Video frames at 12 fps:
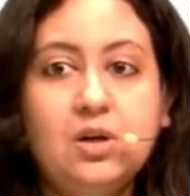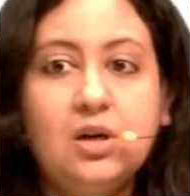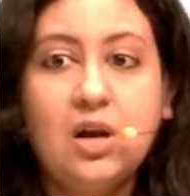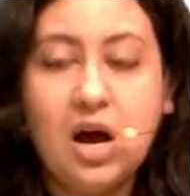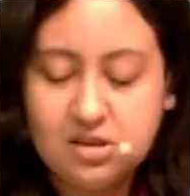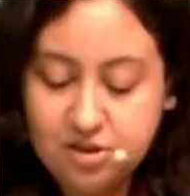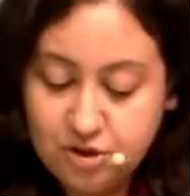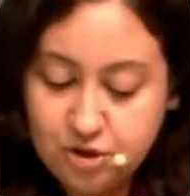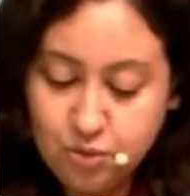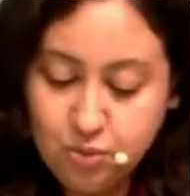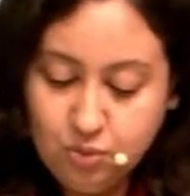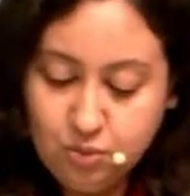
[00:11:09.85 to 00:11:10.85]
Class
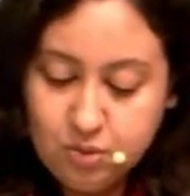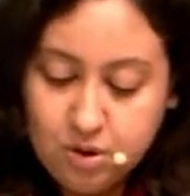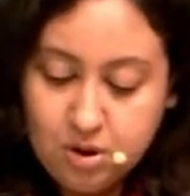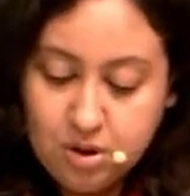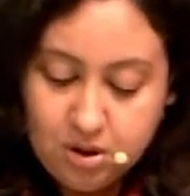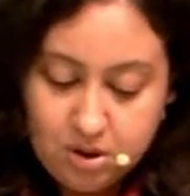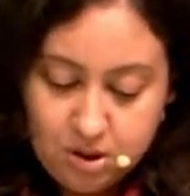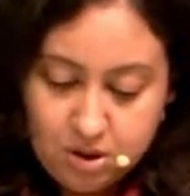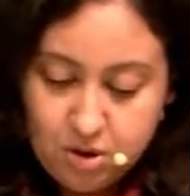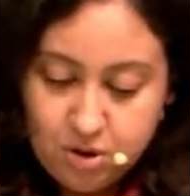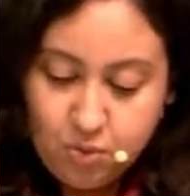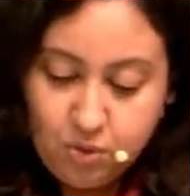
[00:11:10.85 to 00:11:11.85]
2,
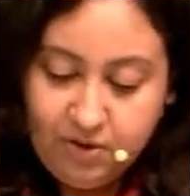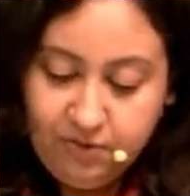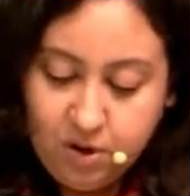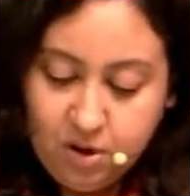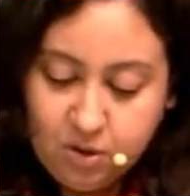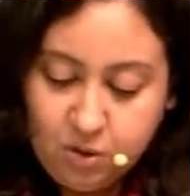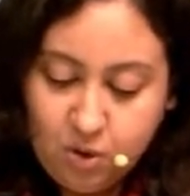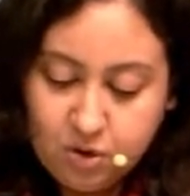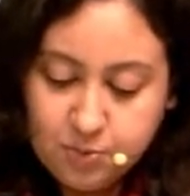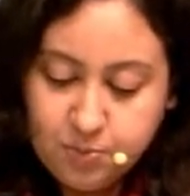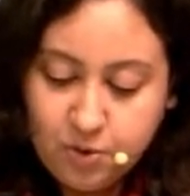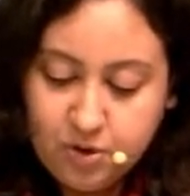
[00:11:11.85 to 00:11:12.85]
you give a
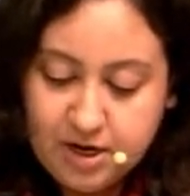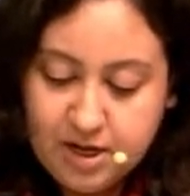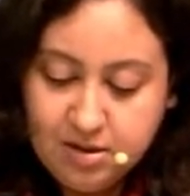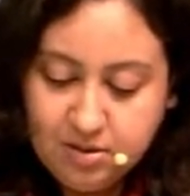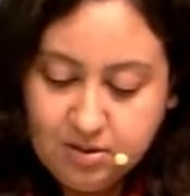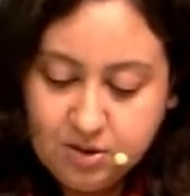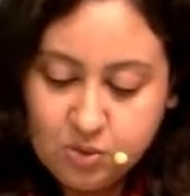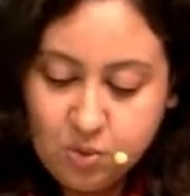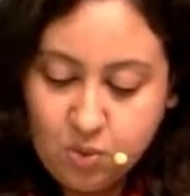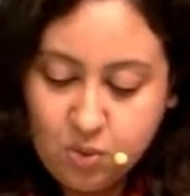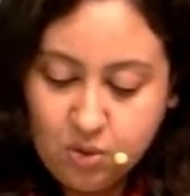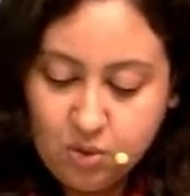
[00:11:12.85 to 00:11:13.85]
corresponding
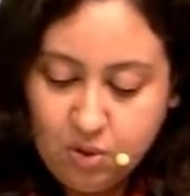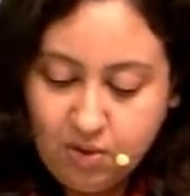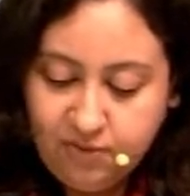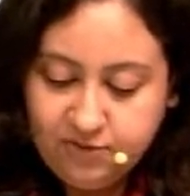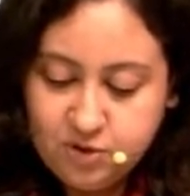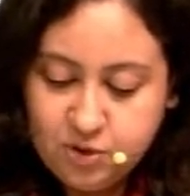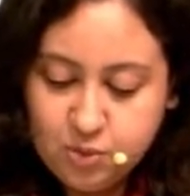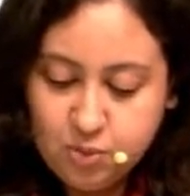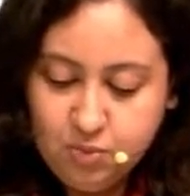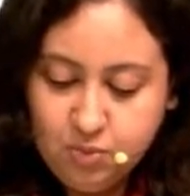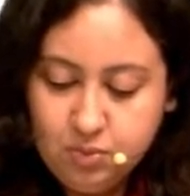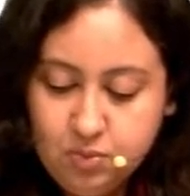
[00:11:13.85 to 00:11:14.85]
score of 2.
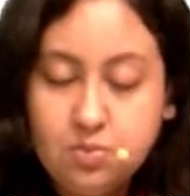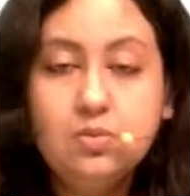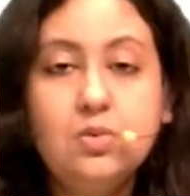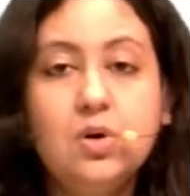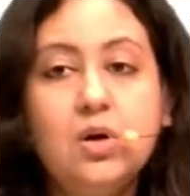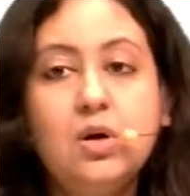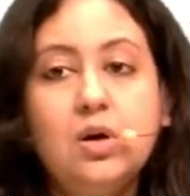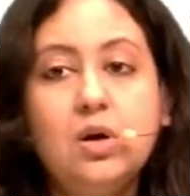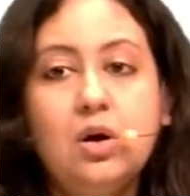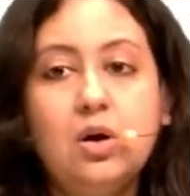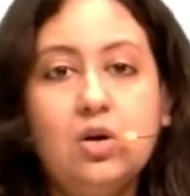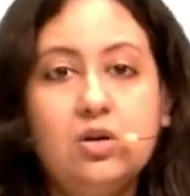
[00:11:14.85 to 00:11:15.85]

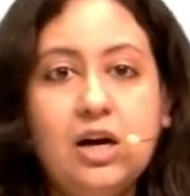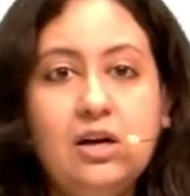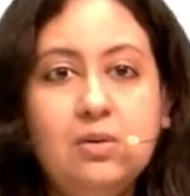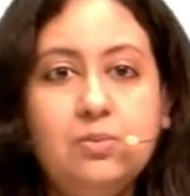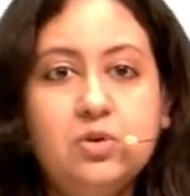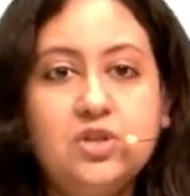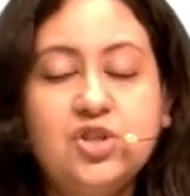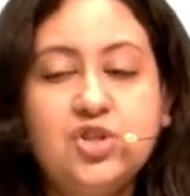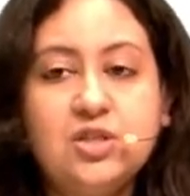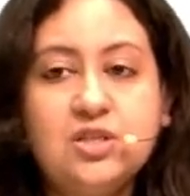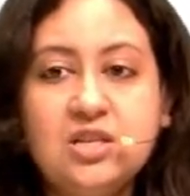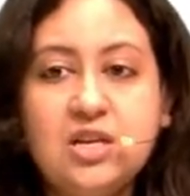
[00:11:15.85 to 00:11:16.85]
Alright,
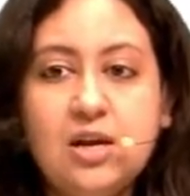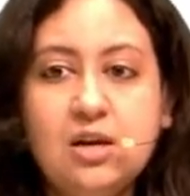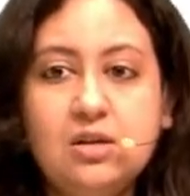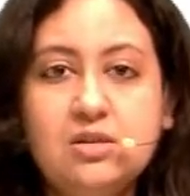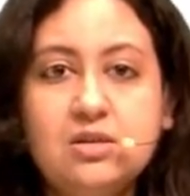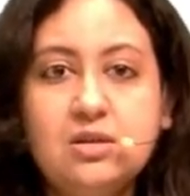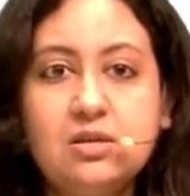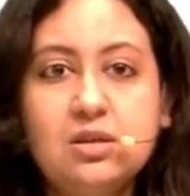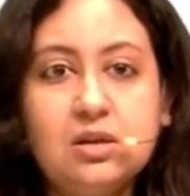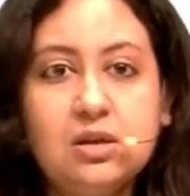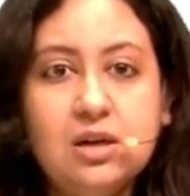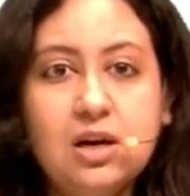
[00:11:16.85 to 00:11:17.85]
position C, it's the
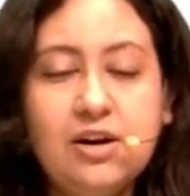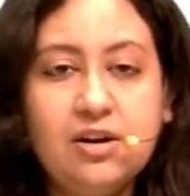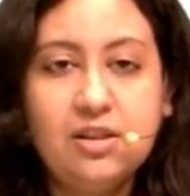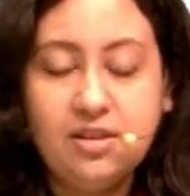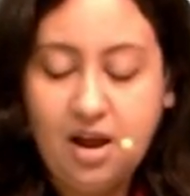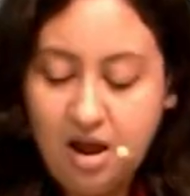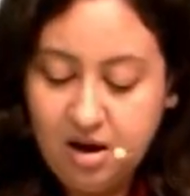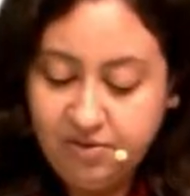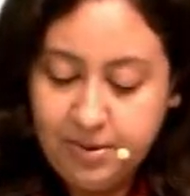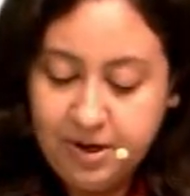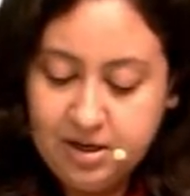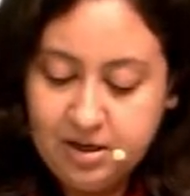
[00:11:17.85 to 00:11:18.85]
third letter in the
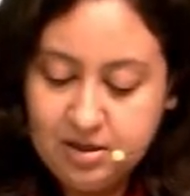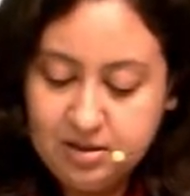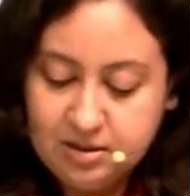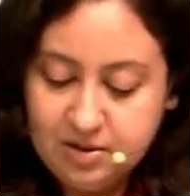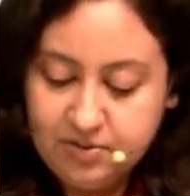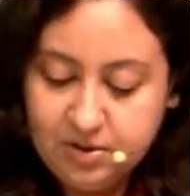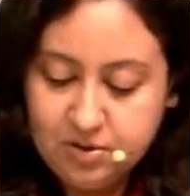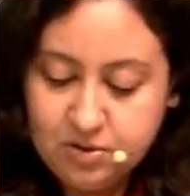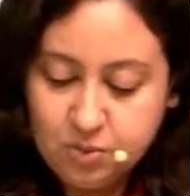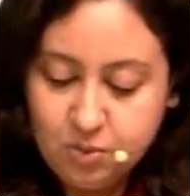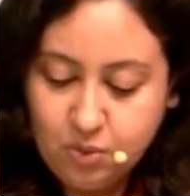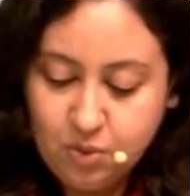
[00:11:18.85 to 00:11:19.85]
alphabet, it is given a
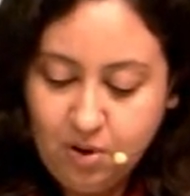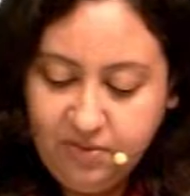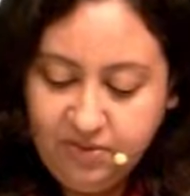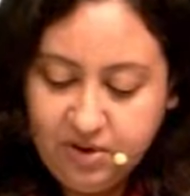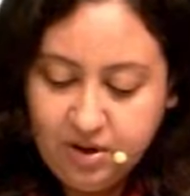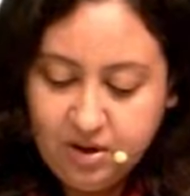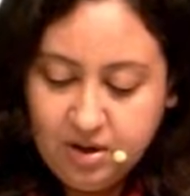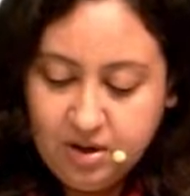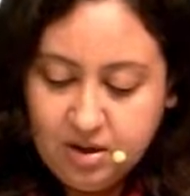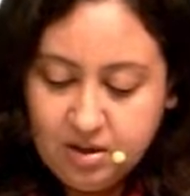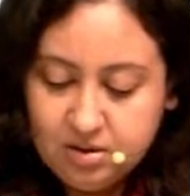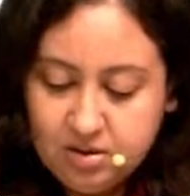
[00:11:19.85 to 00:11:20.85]
score of
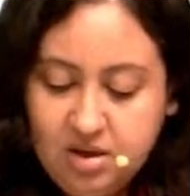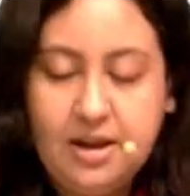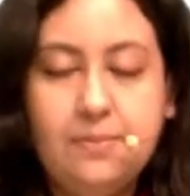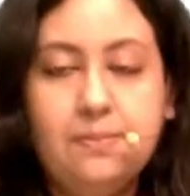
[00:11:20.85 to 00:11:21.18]
3.